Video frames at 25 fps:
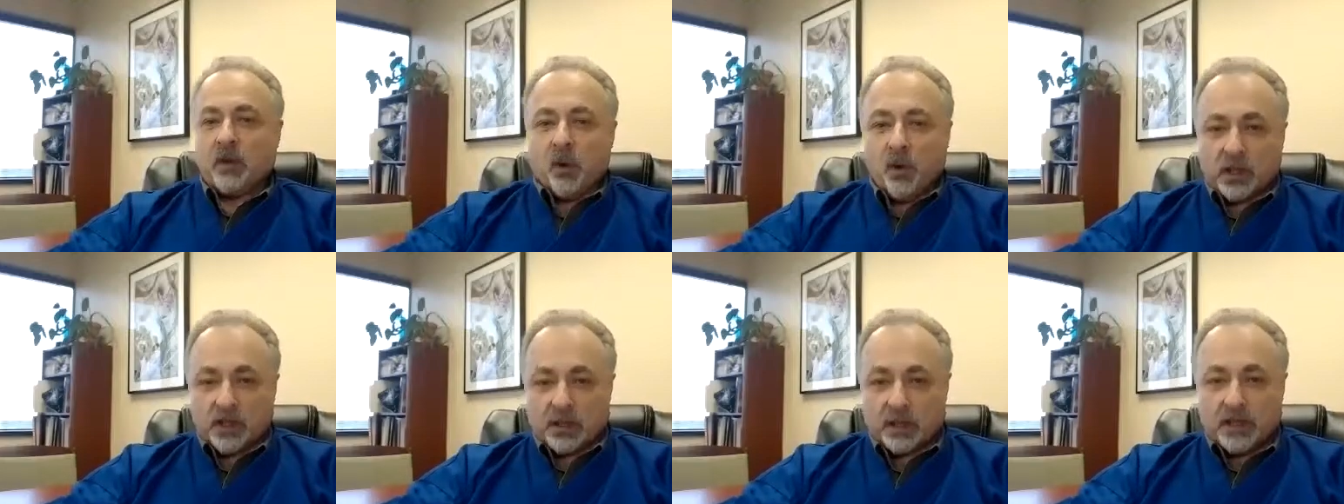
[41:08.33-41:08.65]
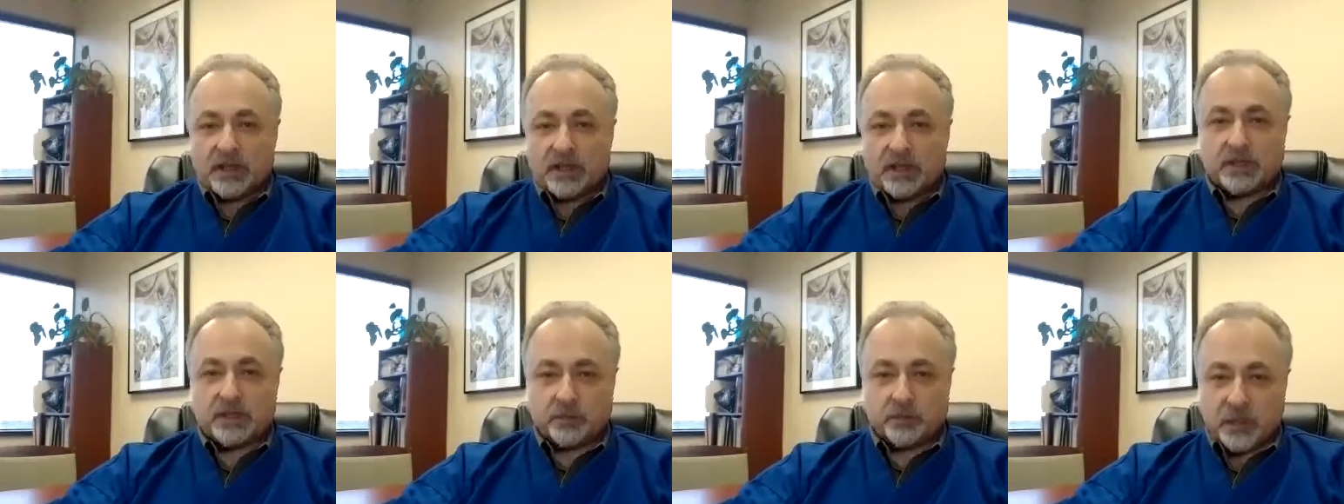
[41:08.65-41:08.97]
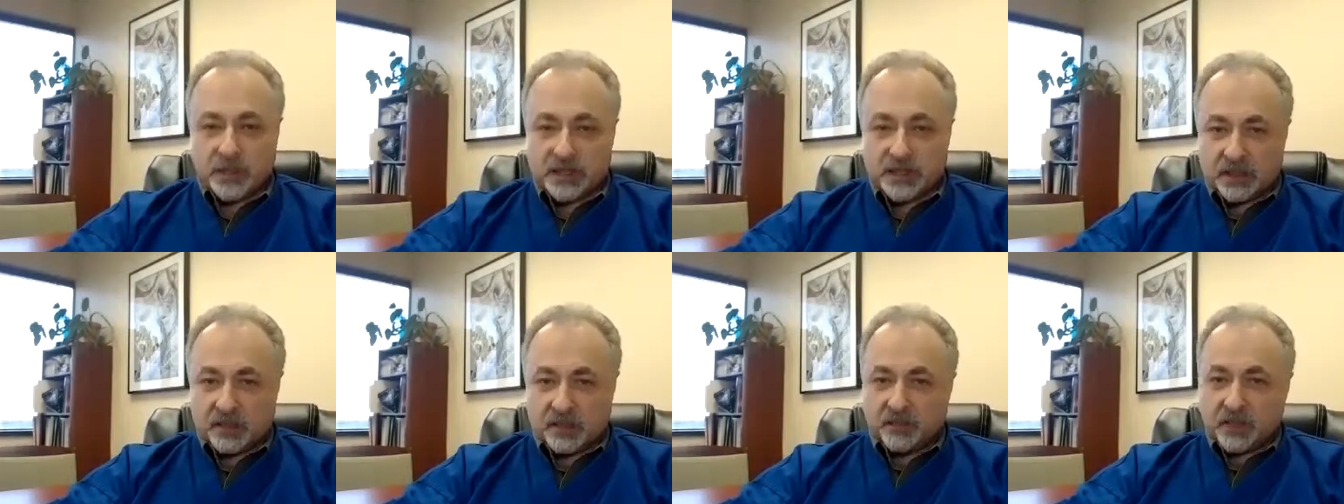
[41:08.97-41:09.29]
only in
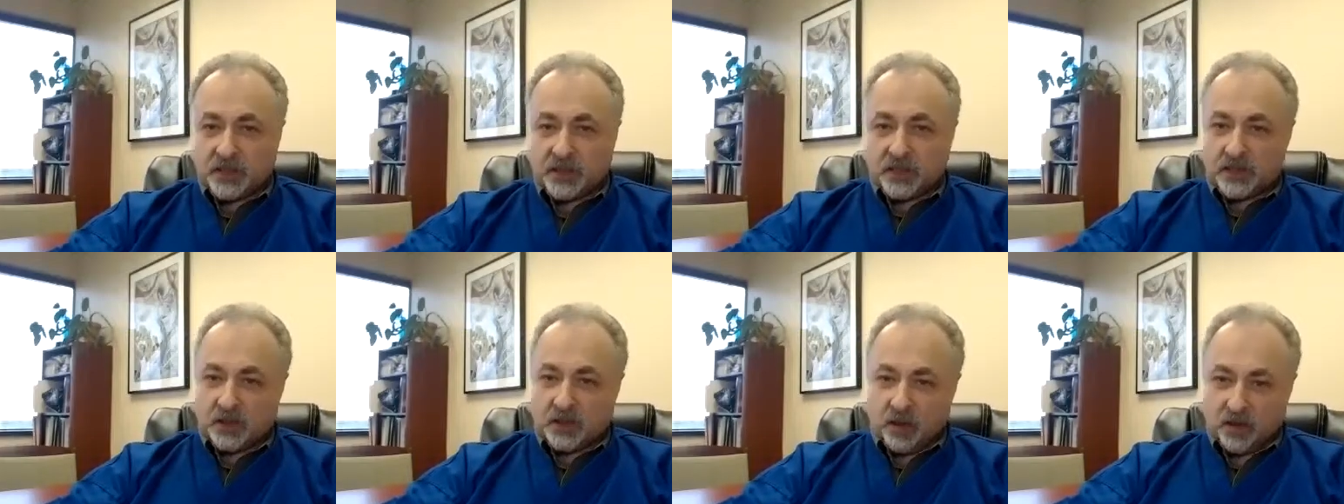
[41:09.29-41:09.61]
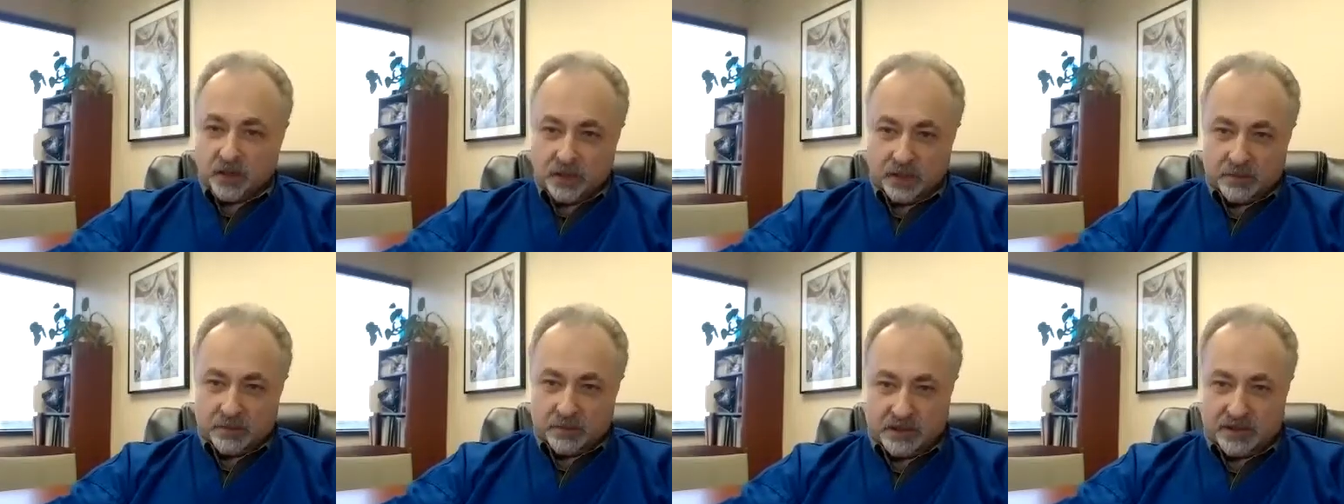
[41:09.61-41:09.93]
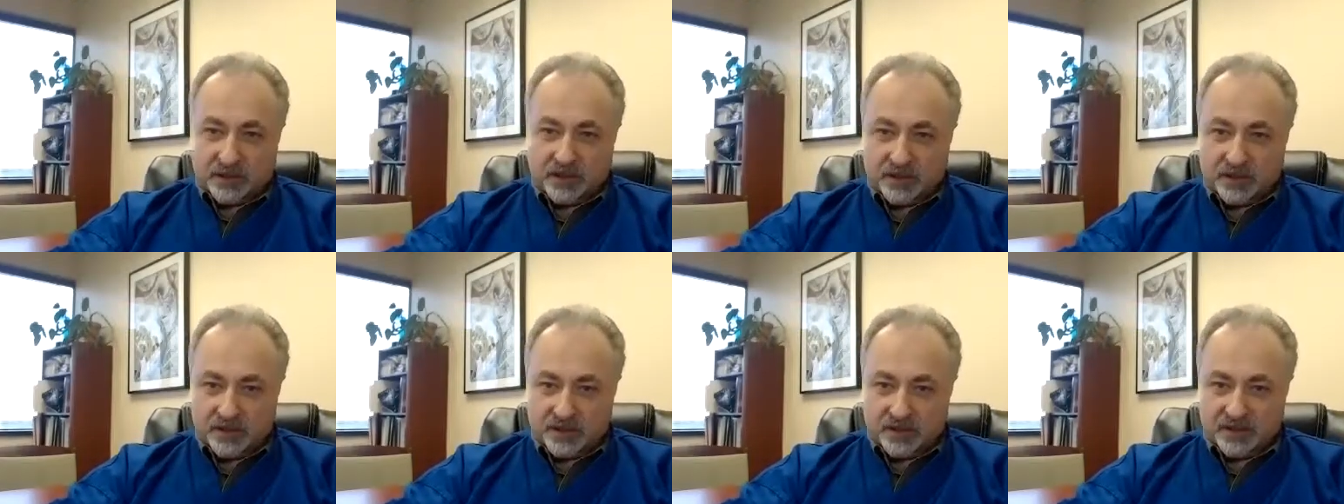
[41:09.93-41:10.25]
specific
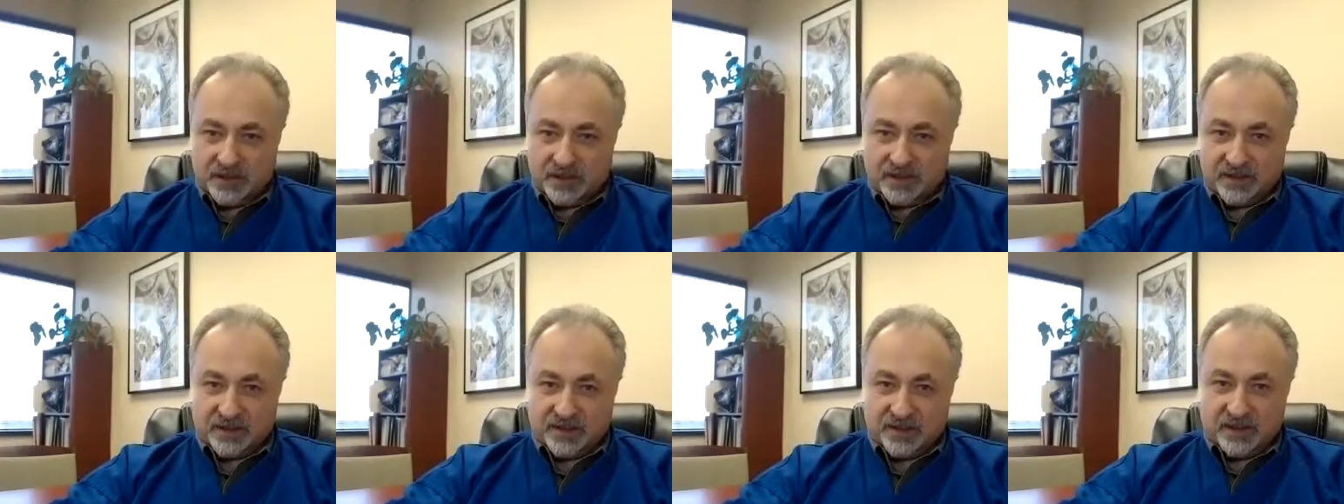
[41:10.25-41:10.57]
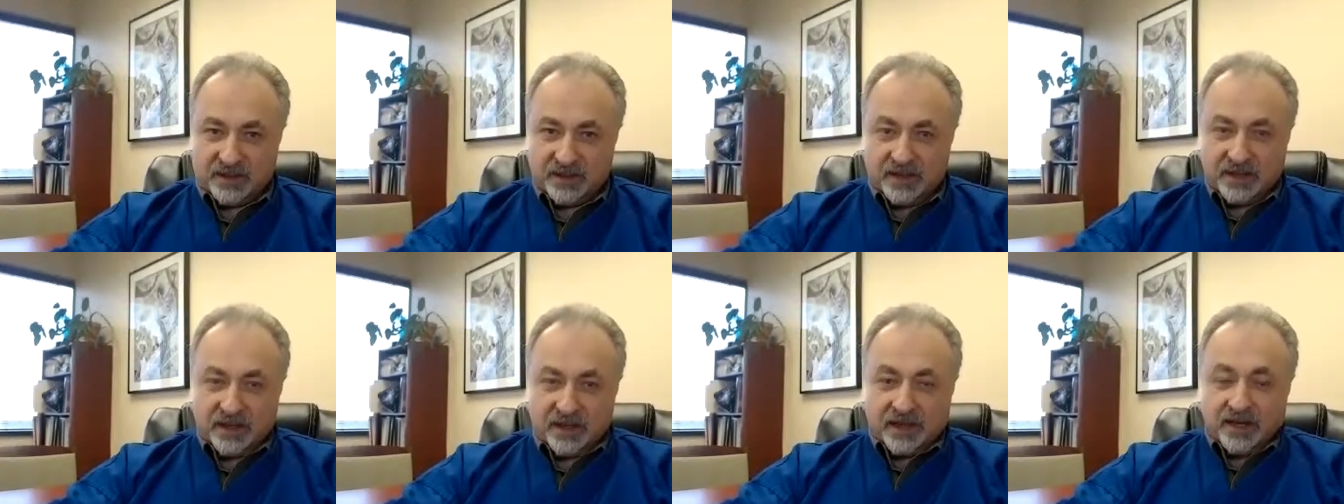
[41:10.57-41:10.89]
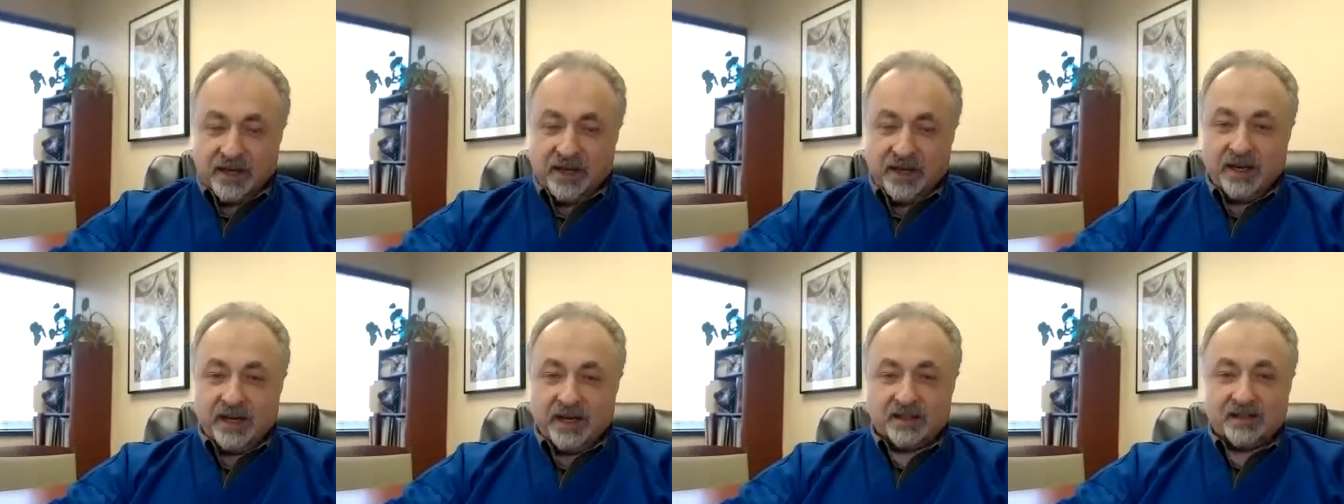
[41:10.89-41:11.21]
circumstances.
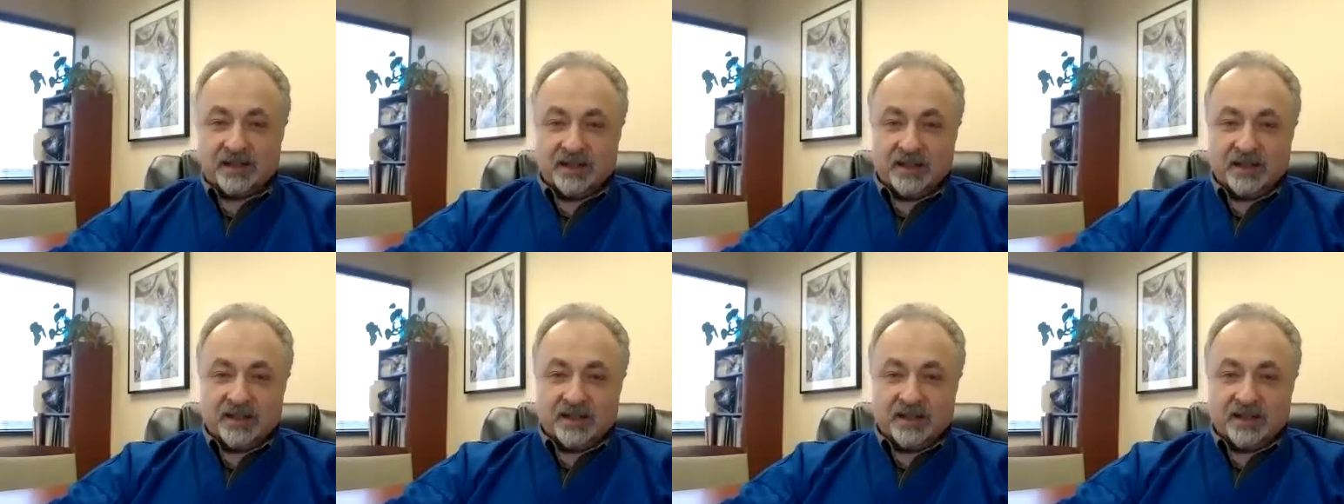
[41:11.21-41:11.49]
And